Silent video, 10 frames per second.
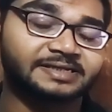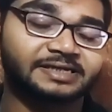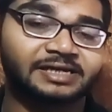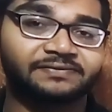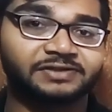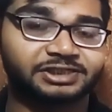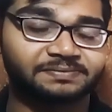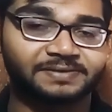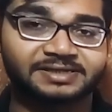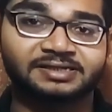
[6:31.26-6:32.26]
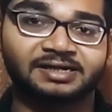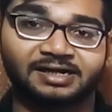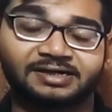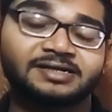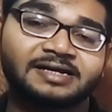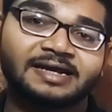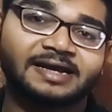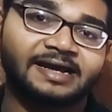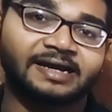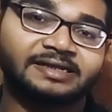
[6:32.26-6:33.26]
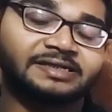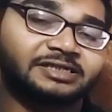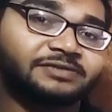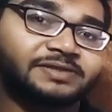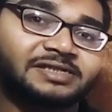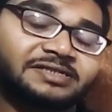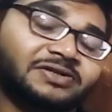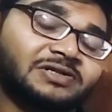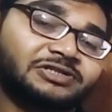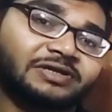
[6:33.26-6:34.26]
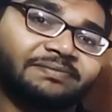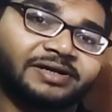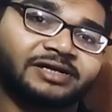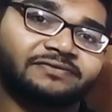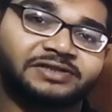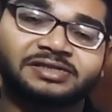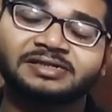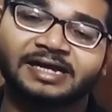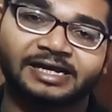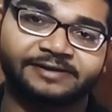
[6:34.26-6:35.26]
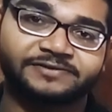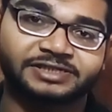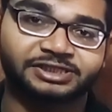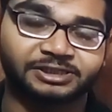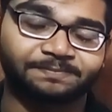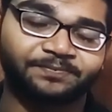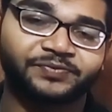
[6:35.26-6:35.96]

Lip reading: EMV chip based card, and the terminal is also embedded with a NFC chip.